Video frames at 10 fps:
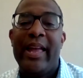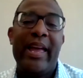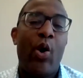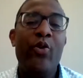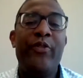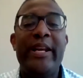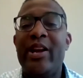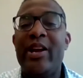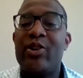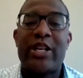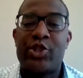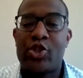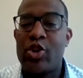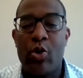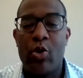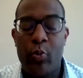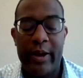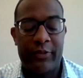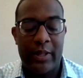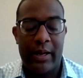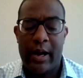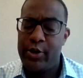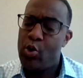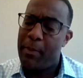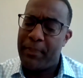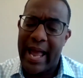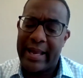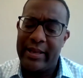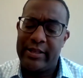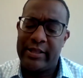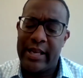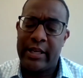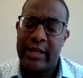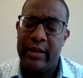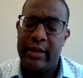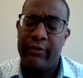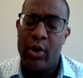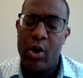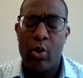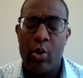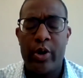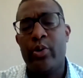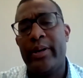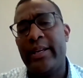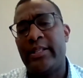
And over the years, I struggled with, are you a Black executive or are you an